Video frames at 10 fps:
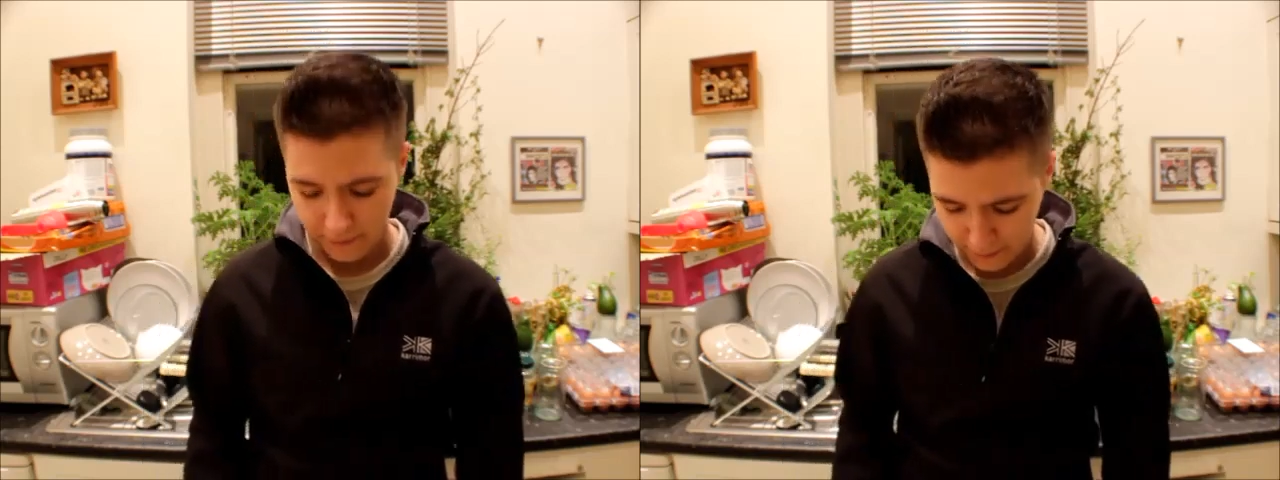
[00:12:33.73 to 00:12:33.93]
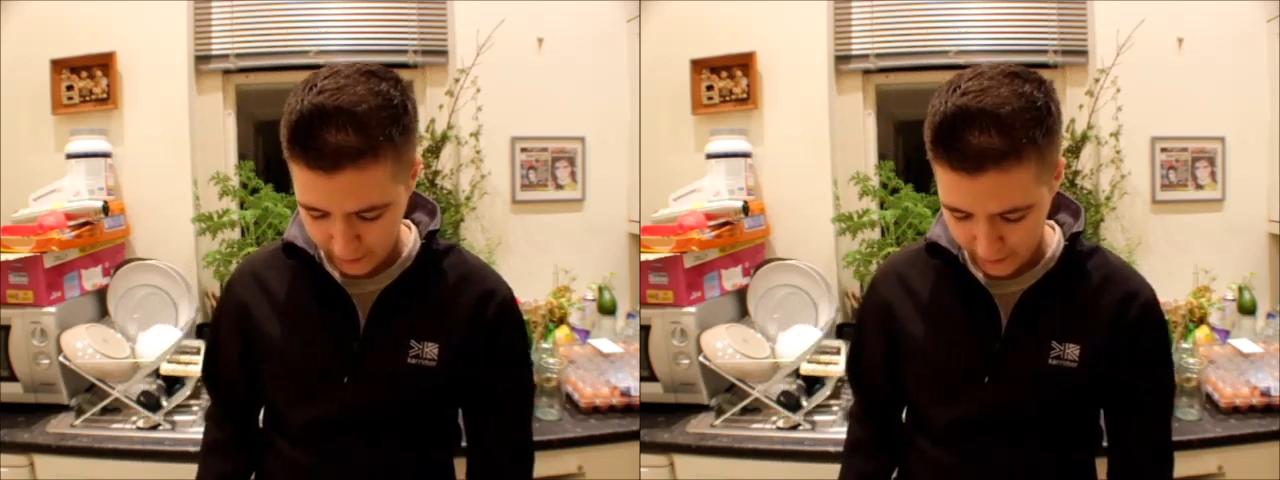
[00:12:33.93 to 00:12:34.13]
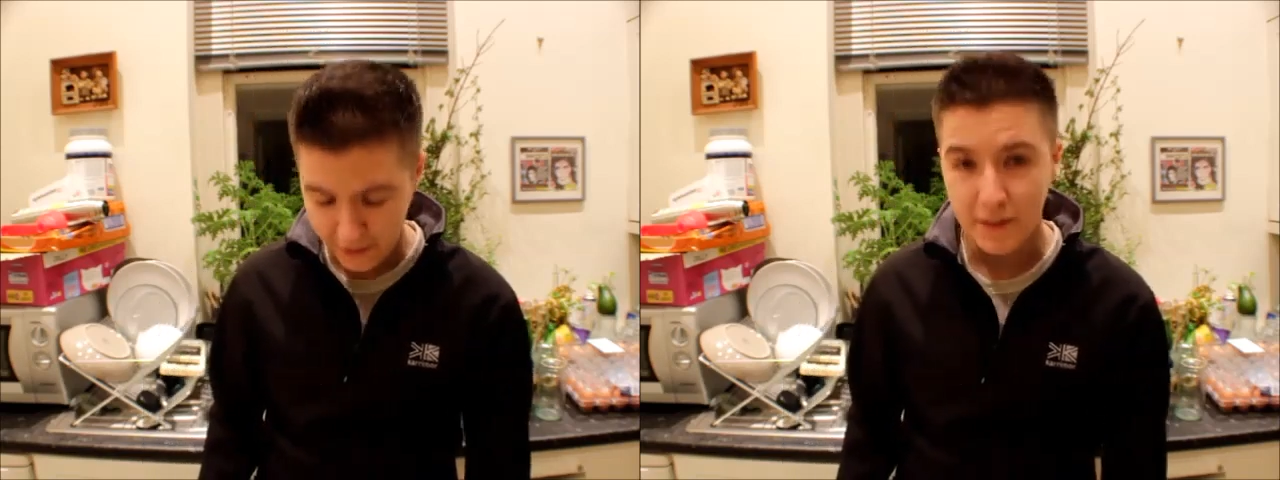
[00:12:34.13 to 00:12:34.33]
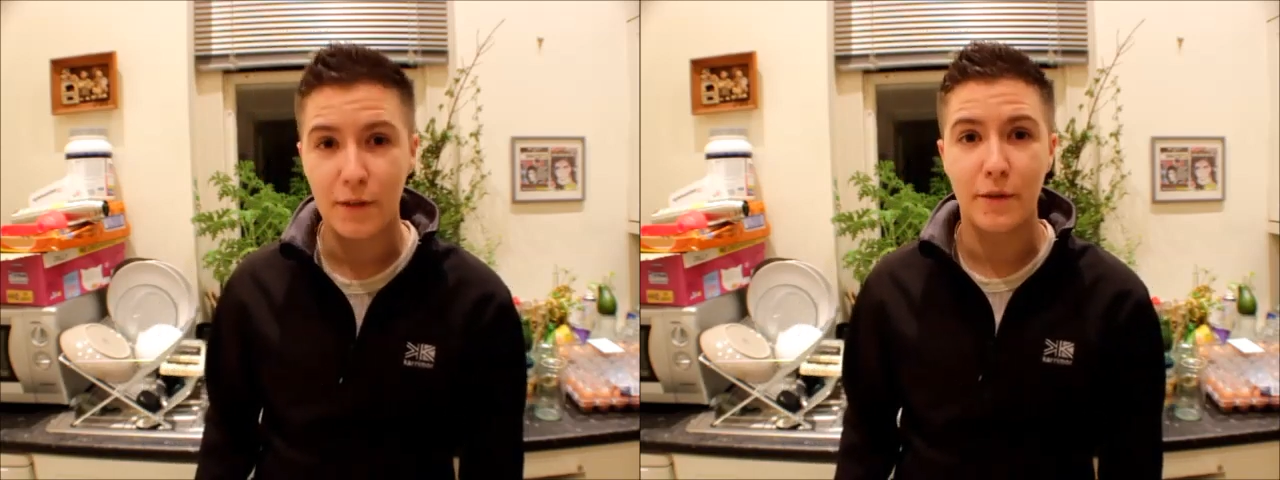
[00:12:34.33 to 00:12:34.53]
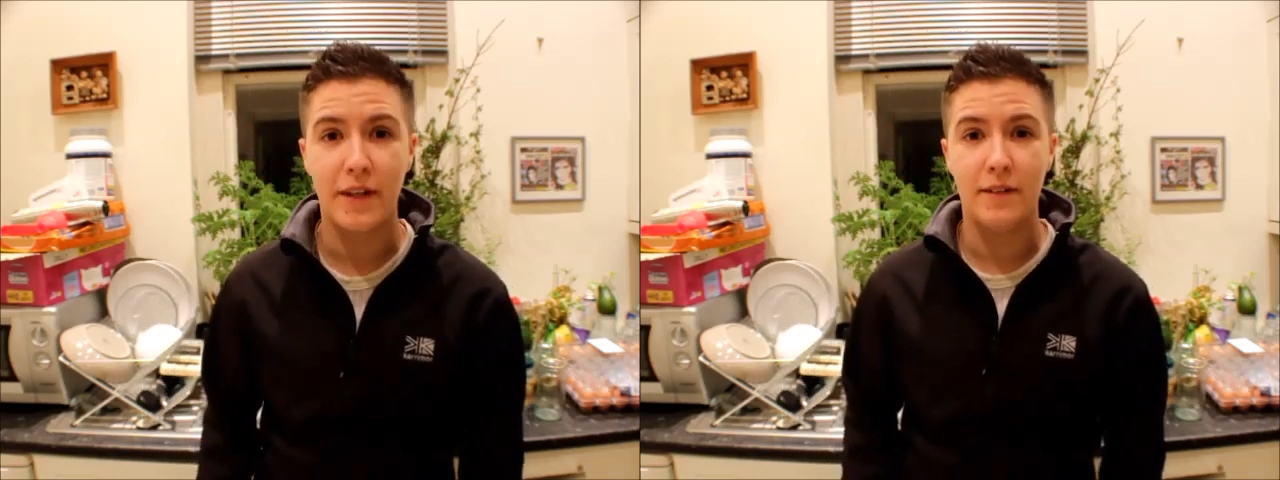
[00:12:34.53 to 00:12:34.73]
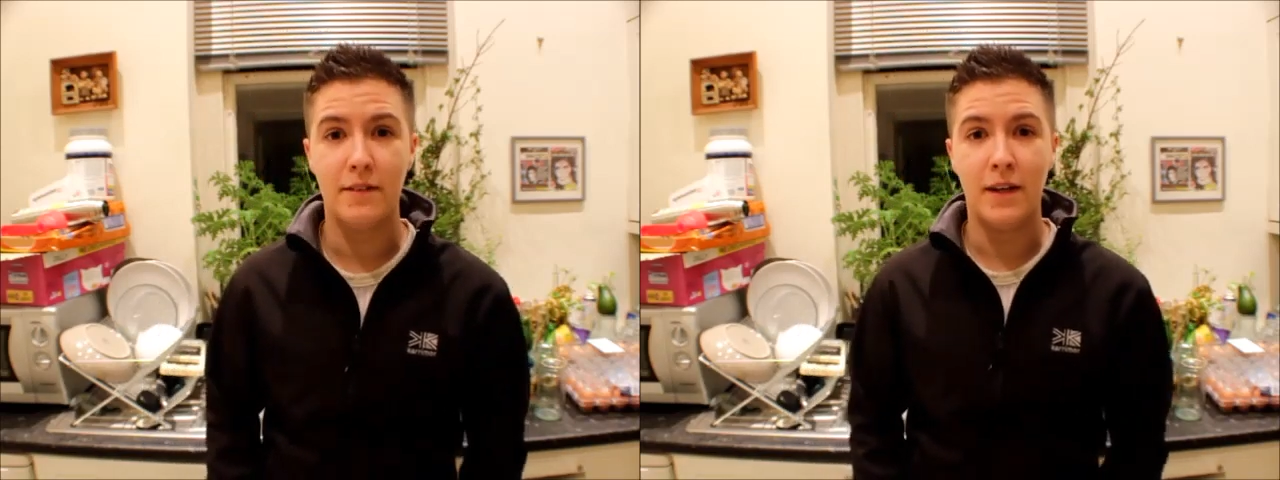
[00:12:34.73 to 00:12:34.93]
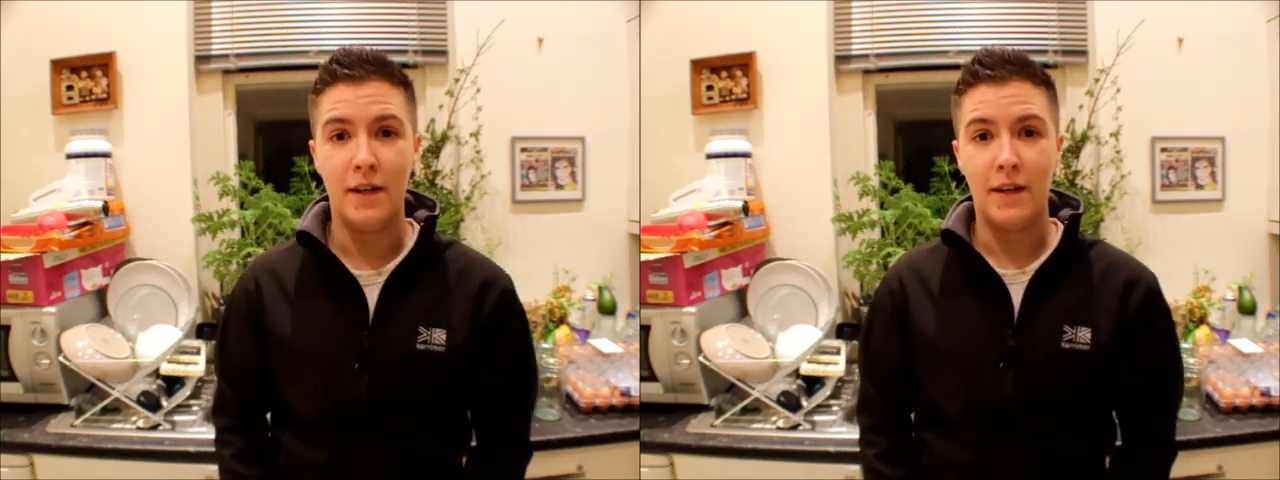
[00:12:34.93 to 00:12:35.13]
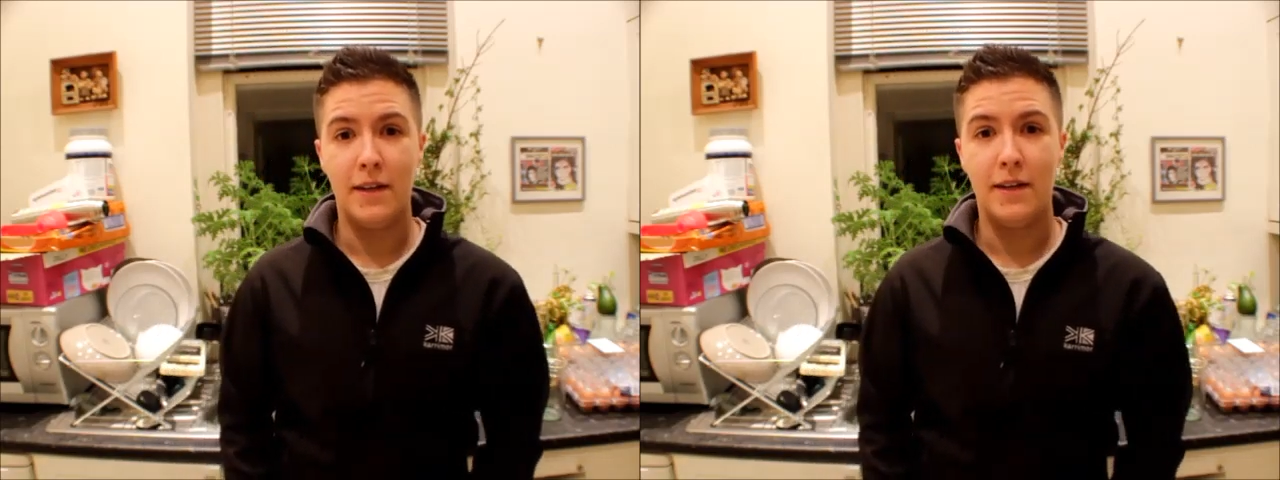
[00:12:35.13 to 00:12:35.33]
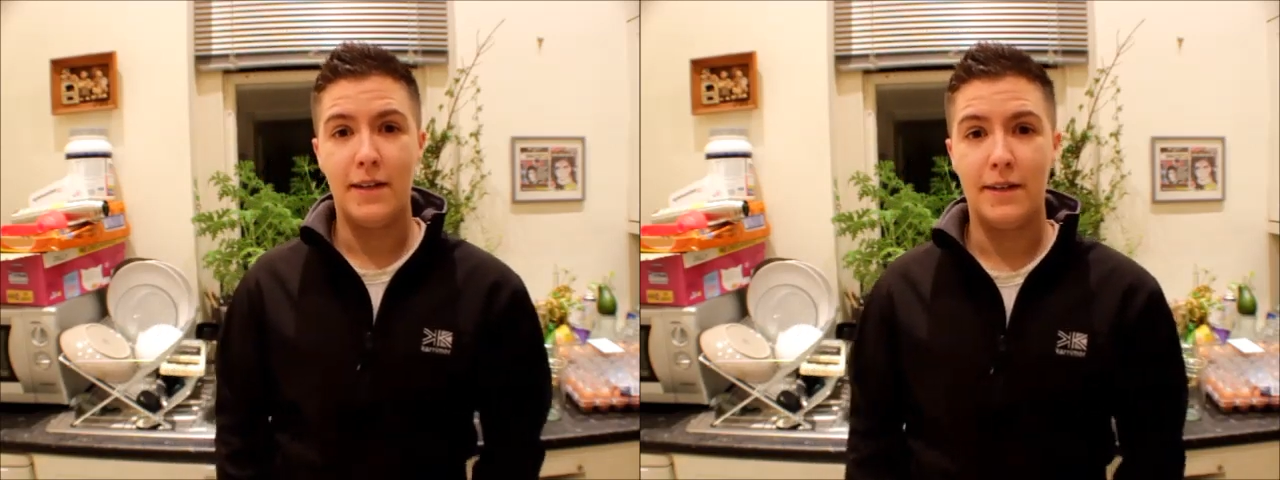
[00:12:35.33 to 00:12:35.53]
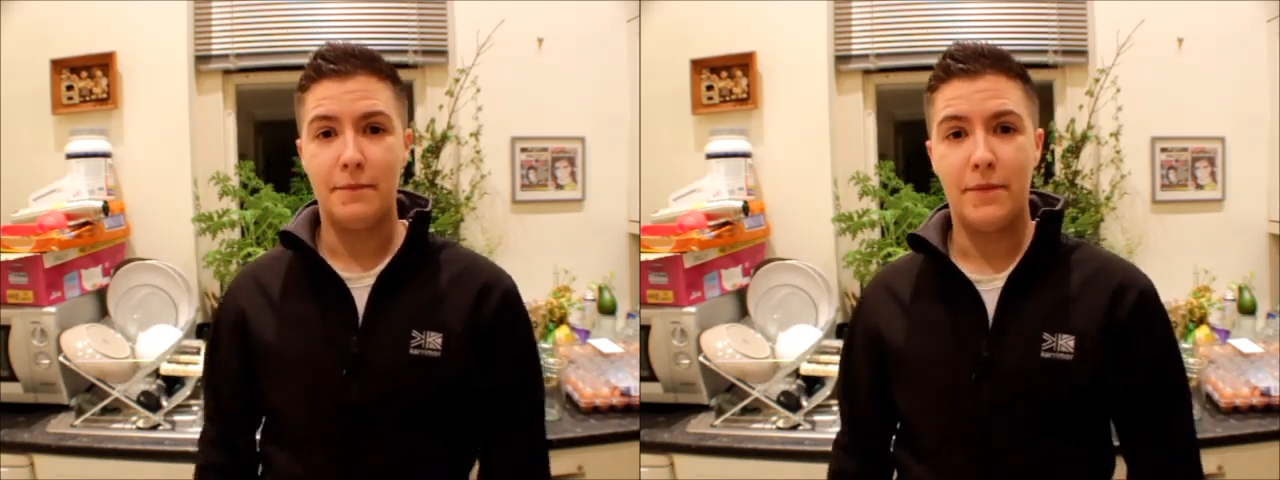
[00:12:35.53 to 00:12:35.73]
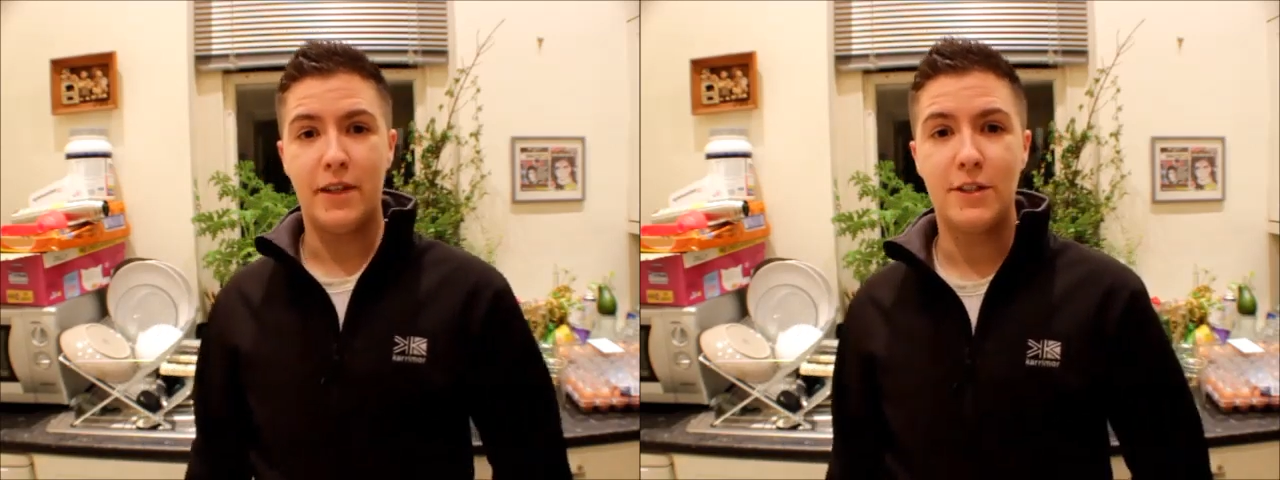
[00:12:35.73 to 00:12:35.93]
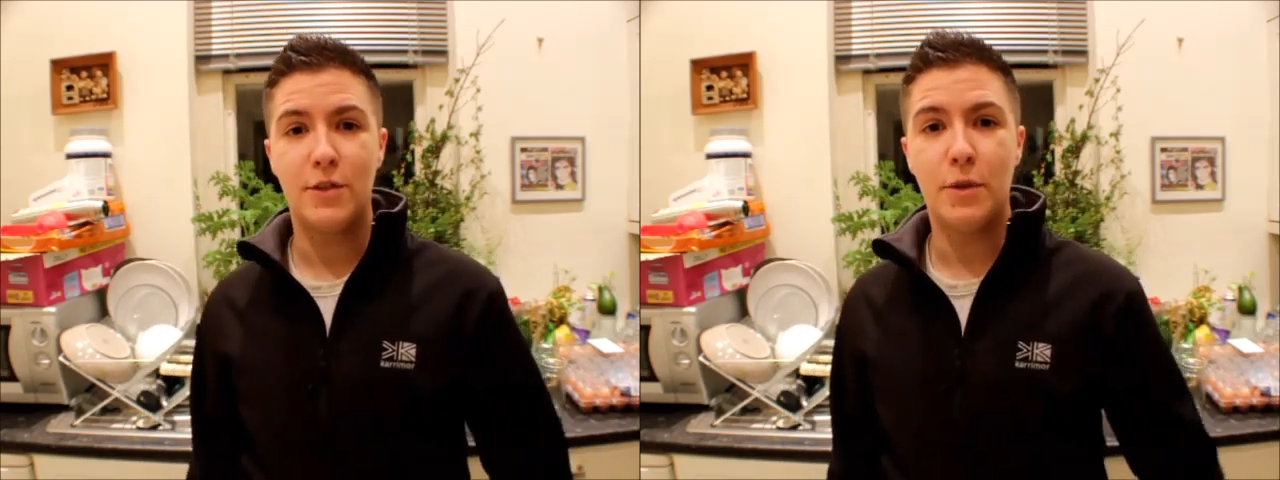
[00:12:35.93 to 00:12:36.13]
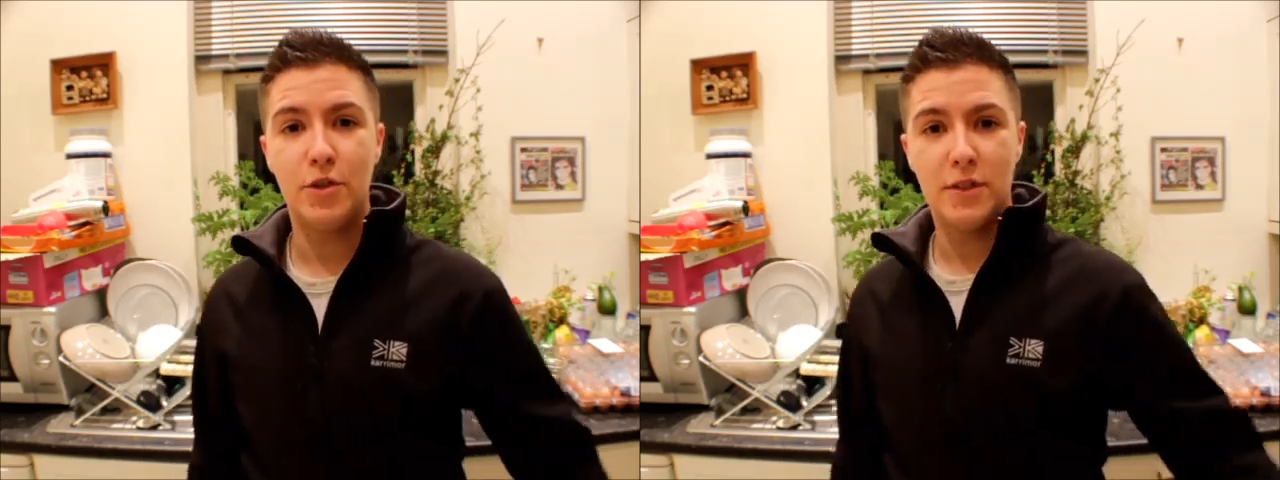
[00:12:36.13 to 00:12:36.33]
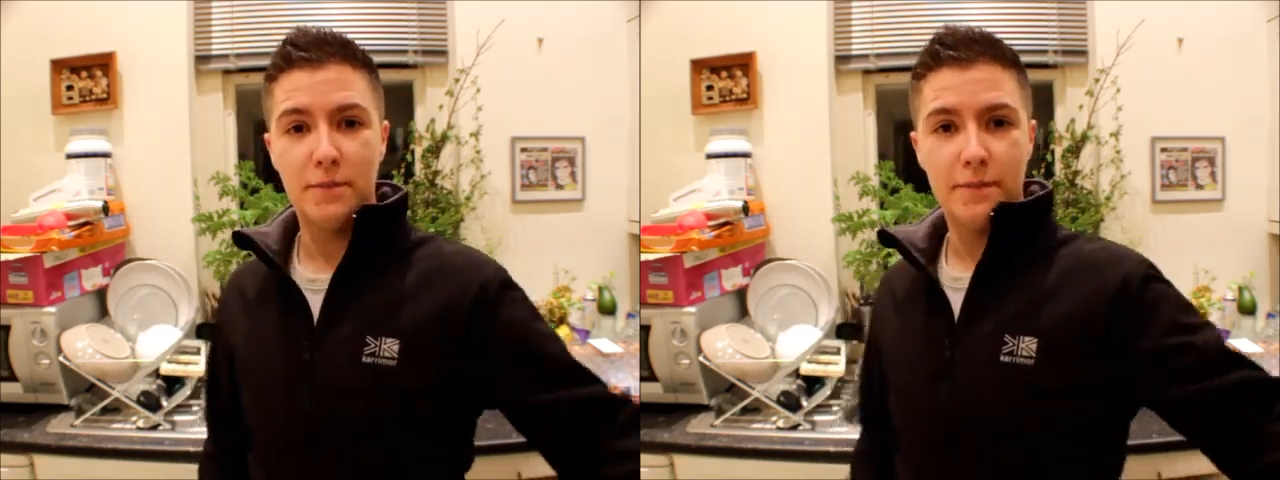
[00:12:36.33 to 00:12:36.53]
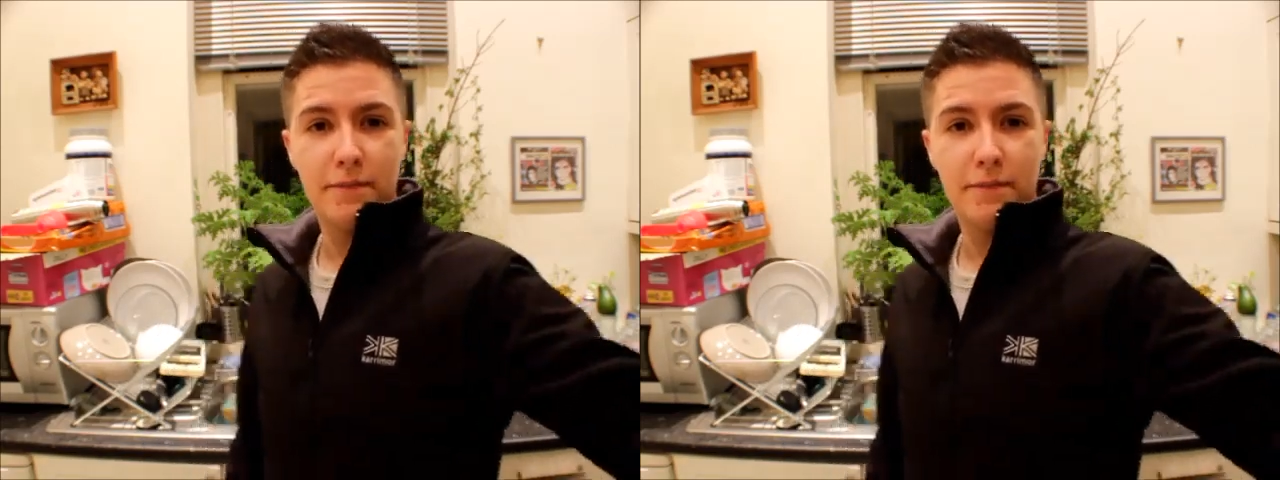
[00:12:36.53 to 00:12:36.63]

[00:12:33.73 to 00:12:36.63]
But until then, thanks for watching.